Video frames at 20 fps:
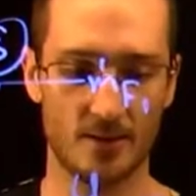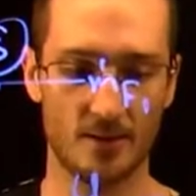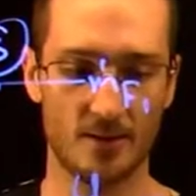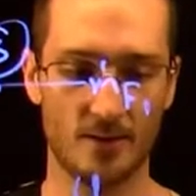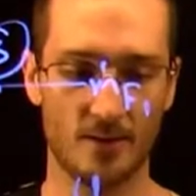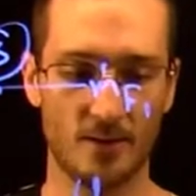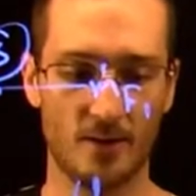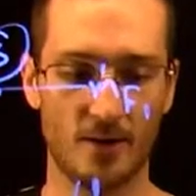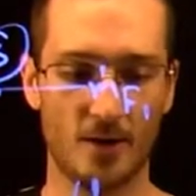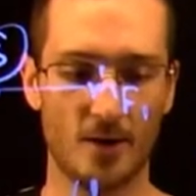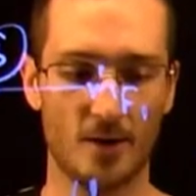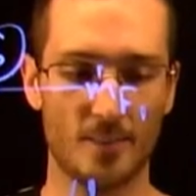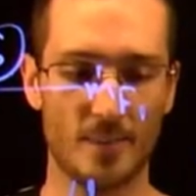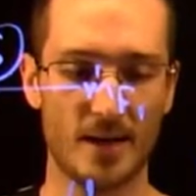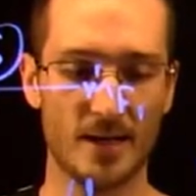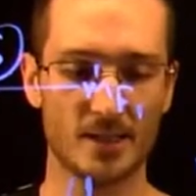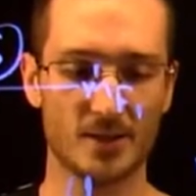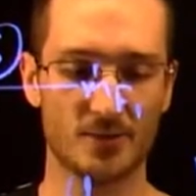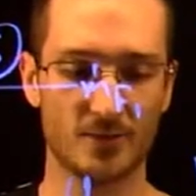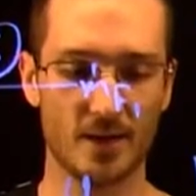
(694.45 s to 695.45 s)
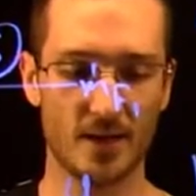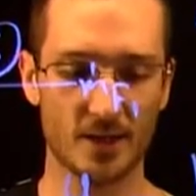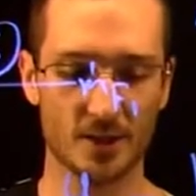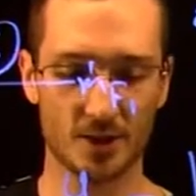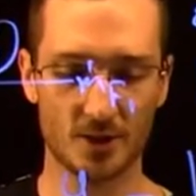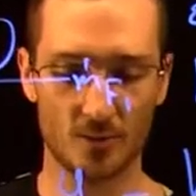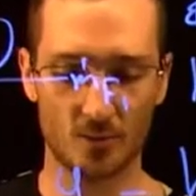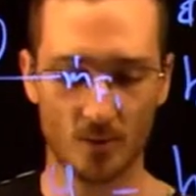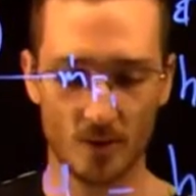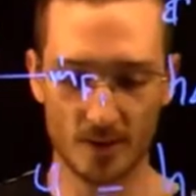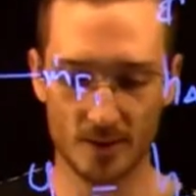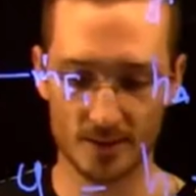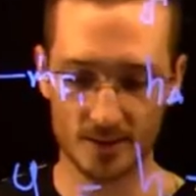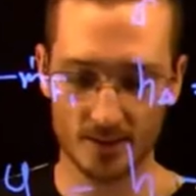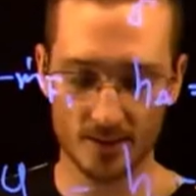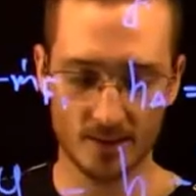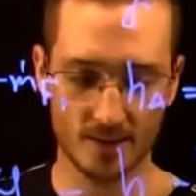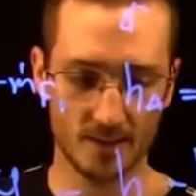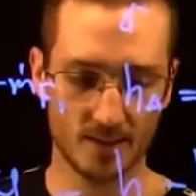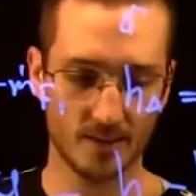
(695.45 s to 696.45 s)
our mass fraction 1,
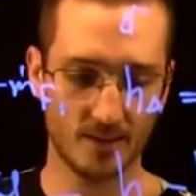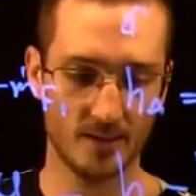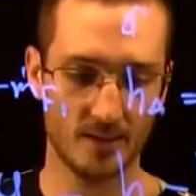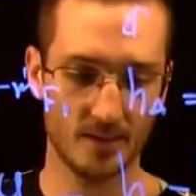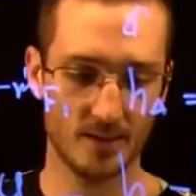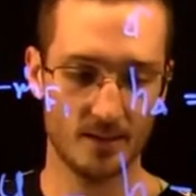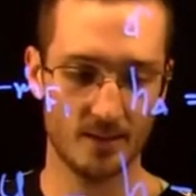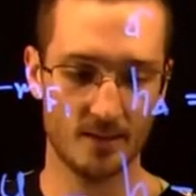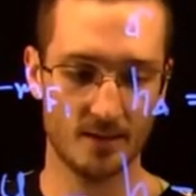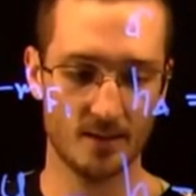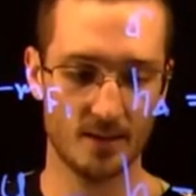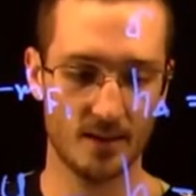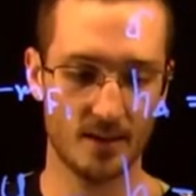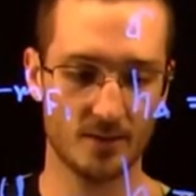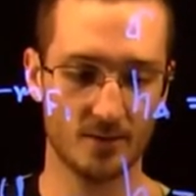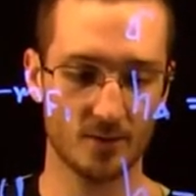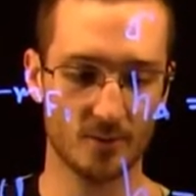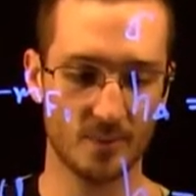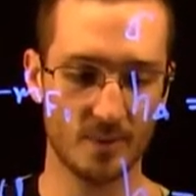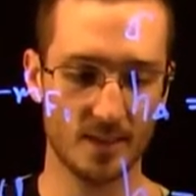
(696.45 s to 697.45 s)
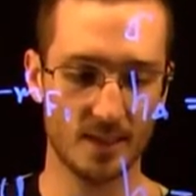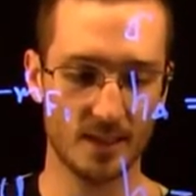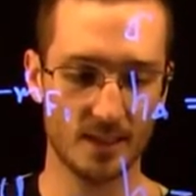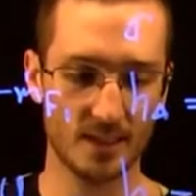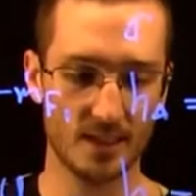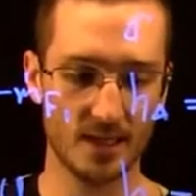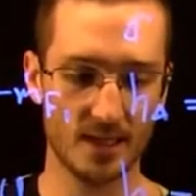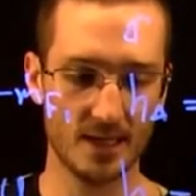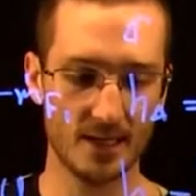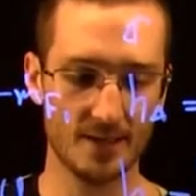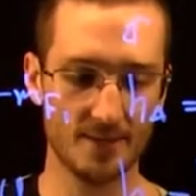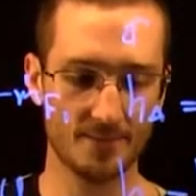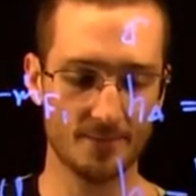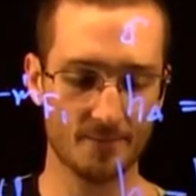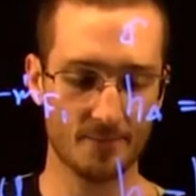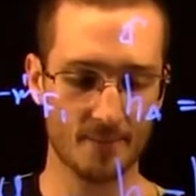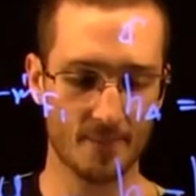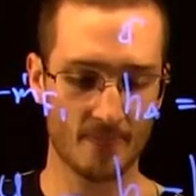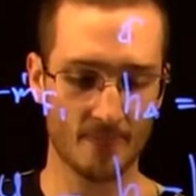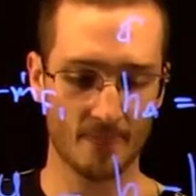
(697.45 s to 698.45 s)
the enthalpy at A,
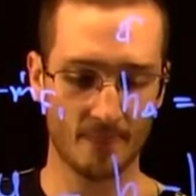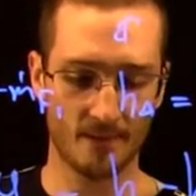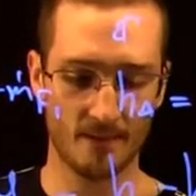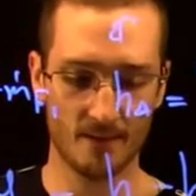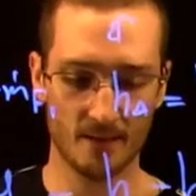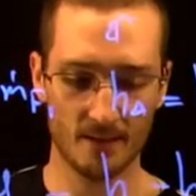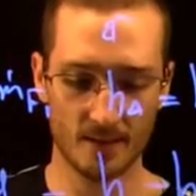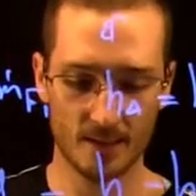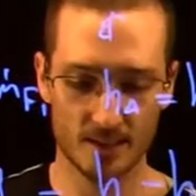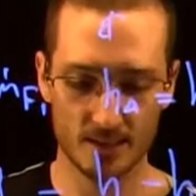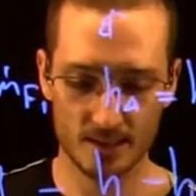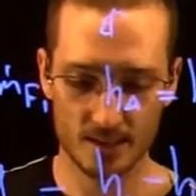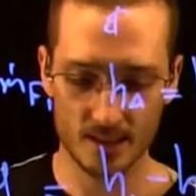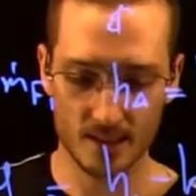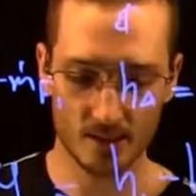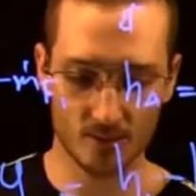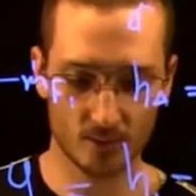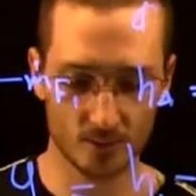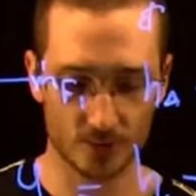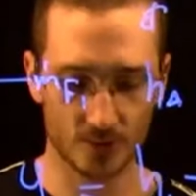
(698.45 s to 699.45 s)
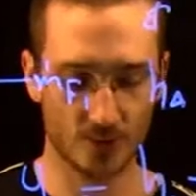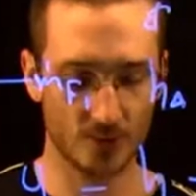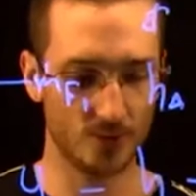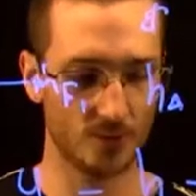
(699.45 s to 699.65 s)
is equal to